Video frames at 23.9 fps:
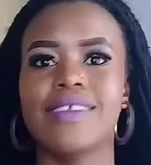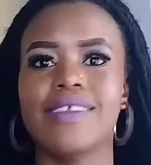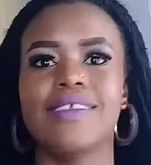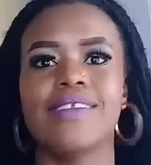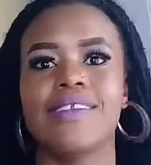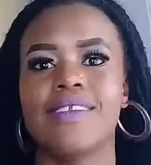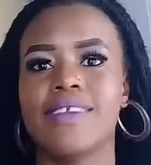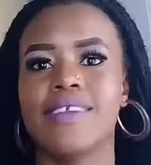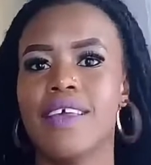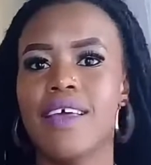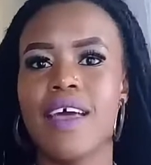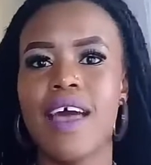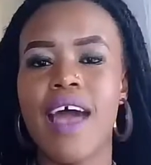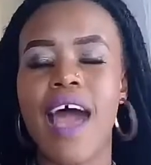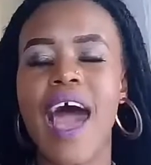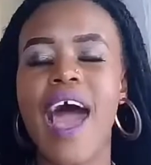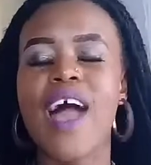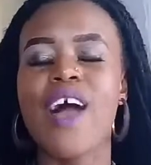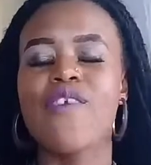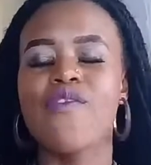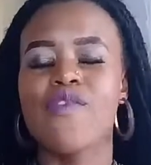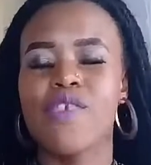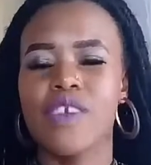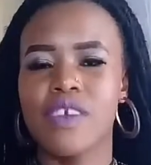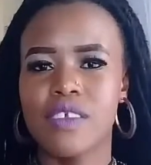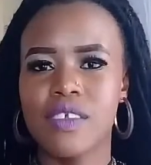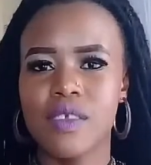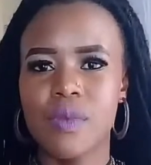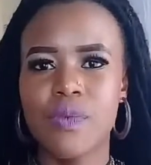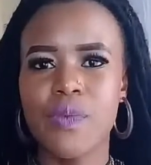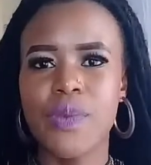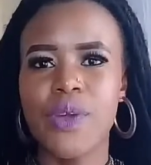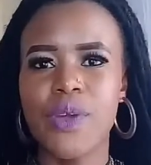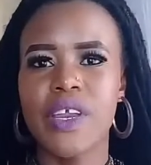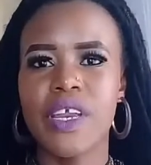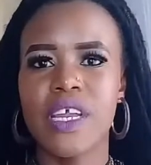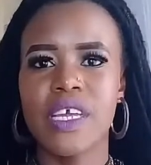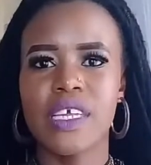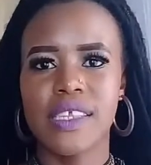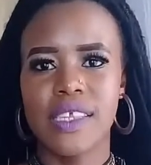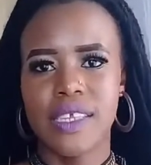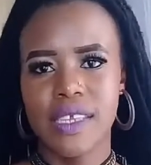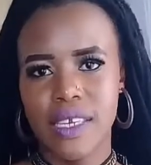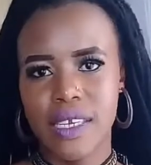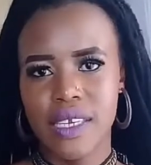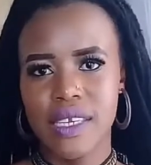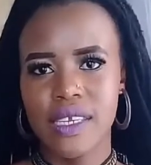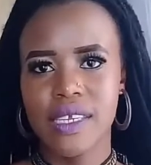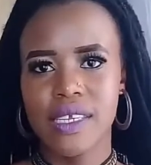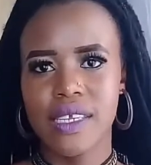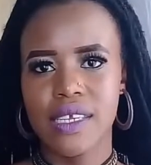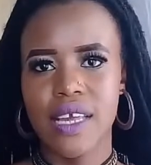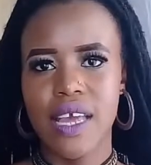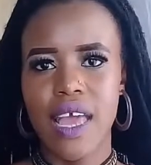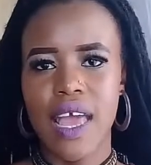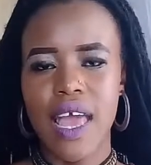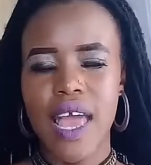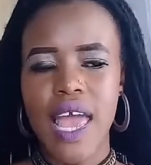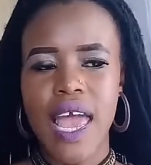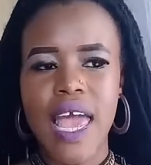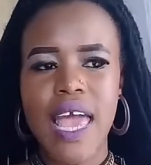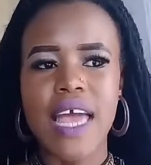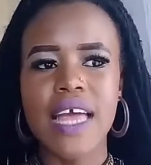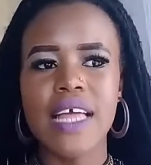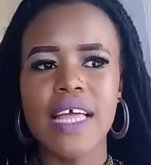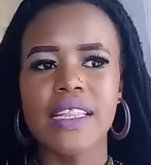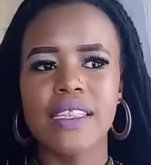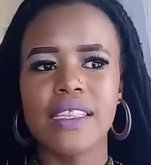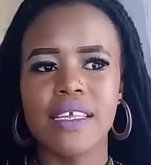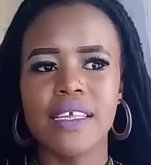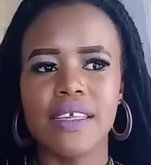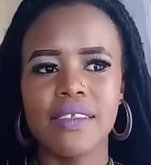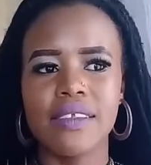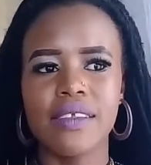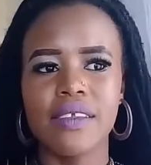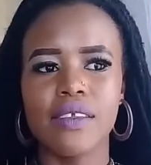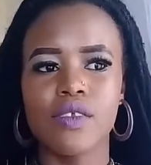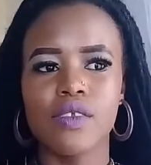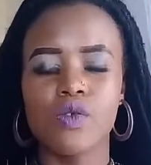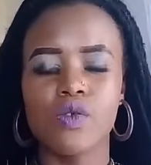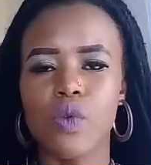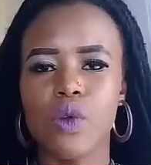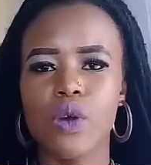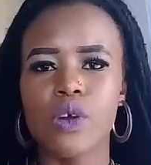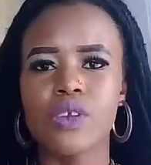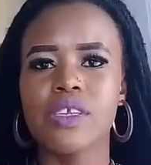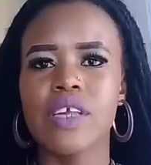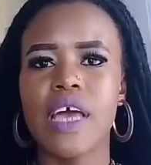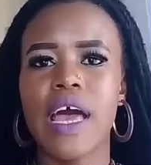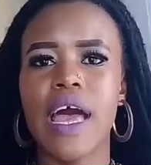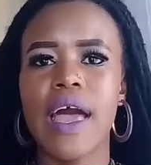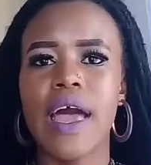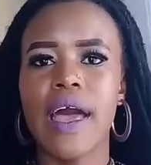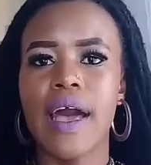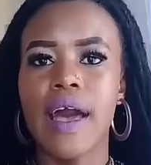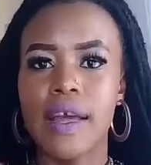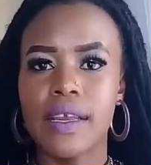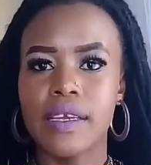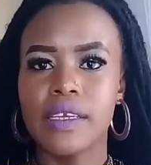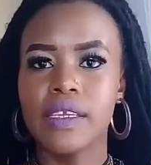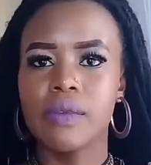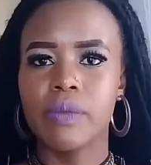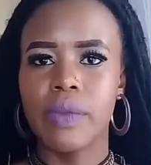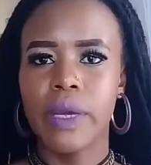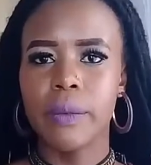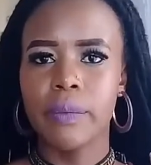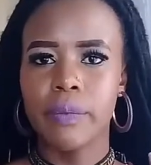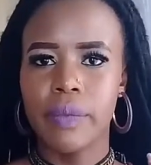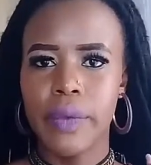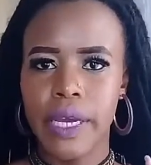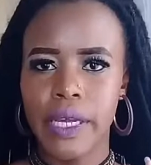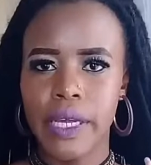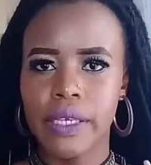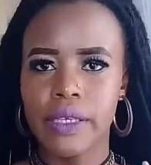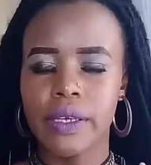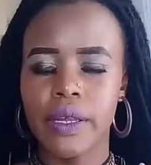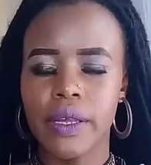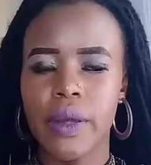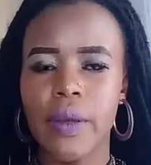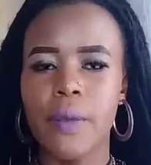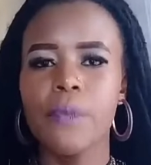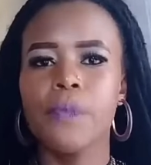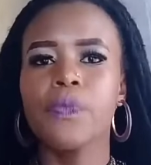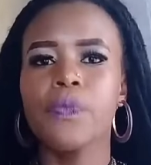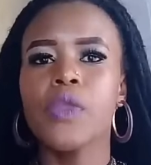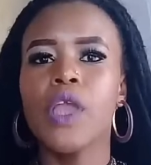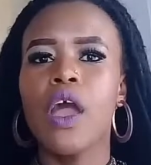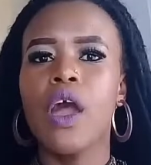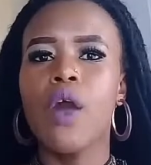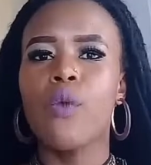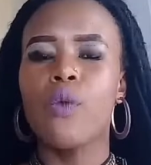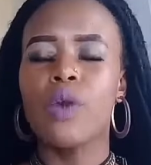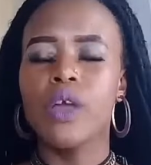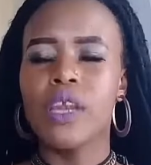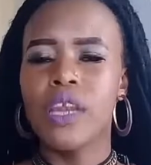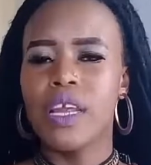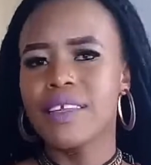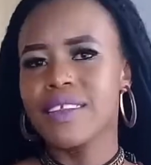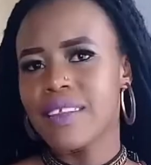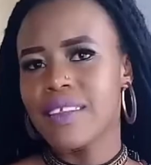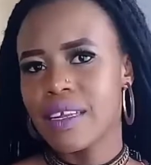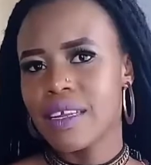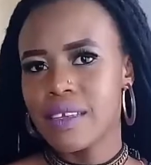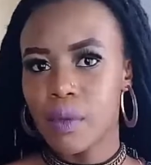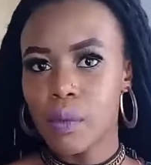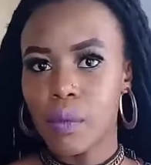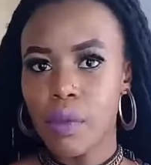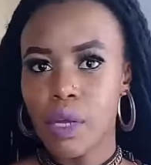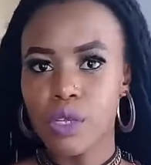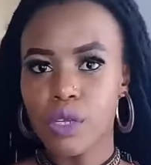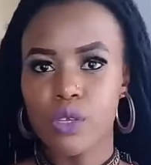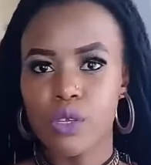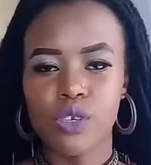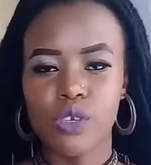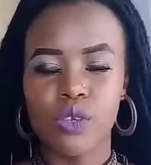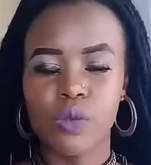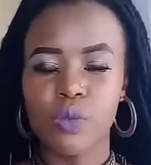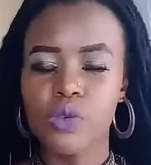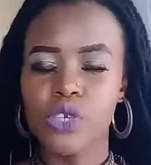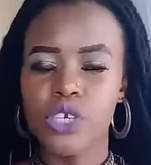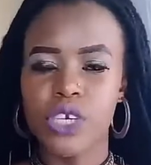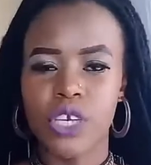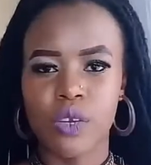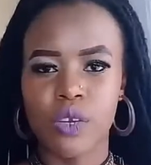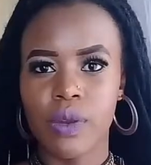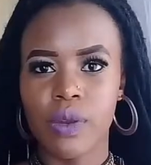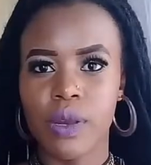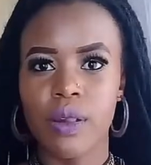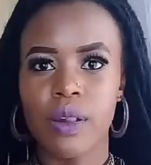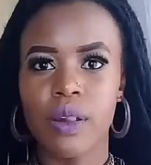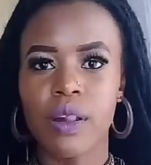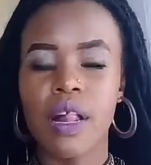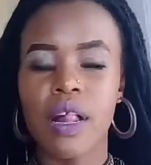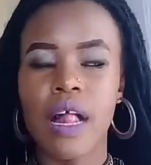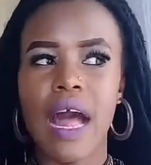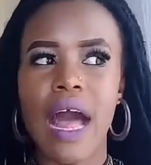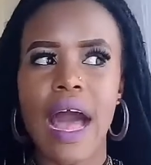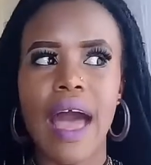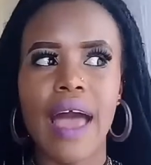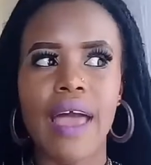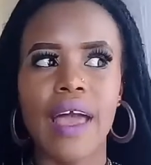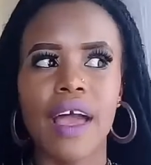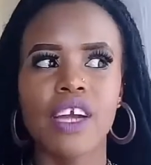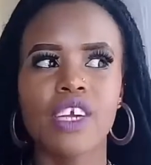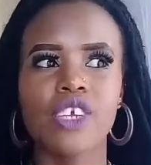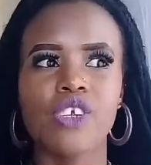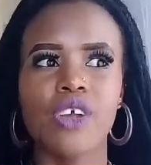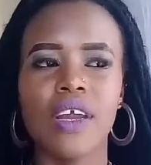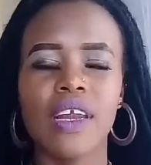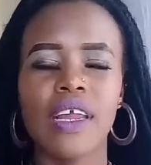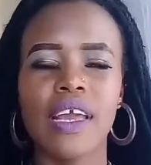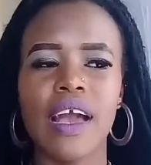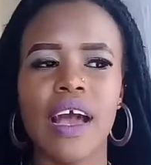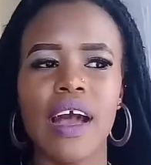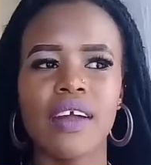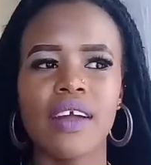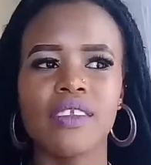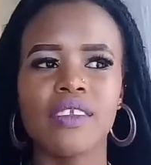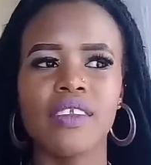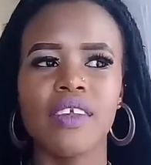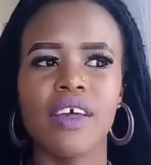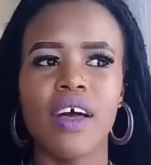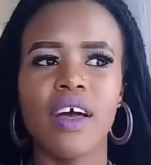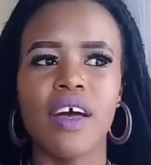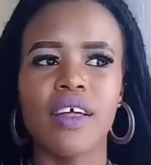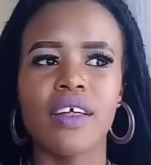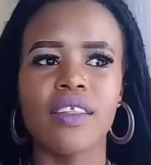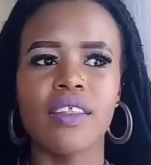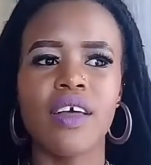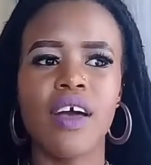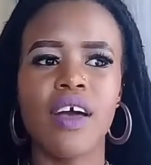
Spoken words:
this. I have experienced it. And this is what I had in my mind. When I started my YouTube channel, I actually had